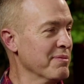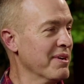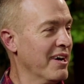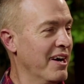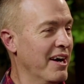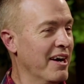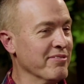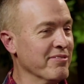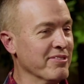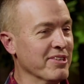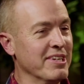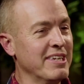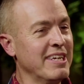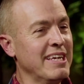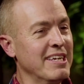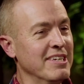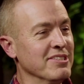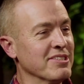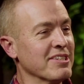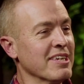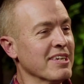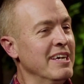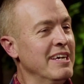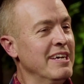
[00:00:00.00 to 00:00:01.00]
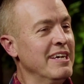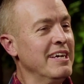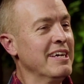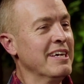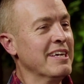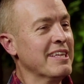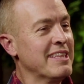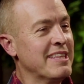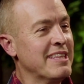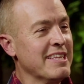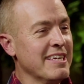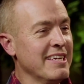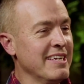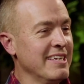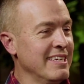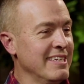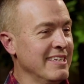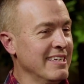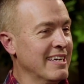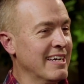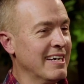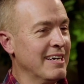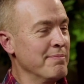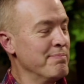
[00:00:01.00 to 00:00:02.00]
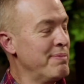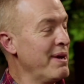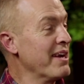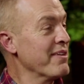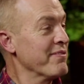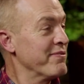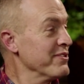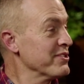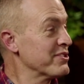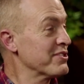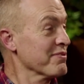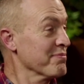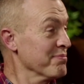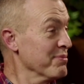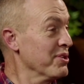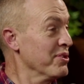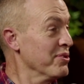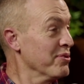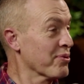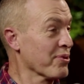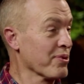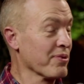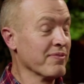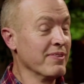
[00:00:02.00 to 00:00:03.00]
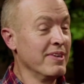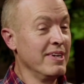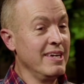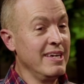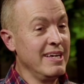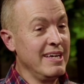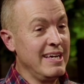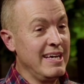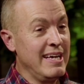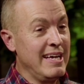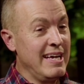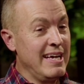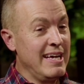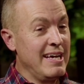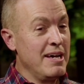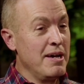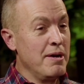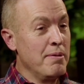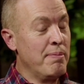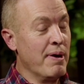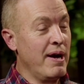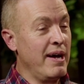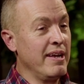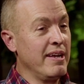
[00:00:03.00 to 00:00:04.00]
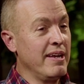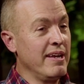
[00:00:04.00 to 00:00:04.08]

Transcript: of it is the uh, benefits of manure. But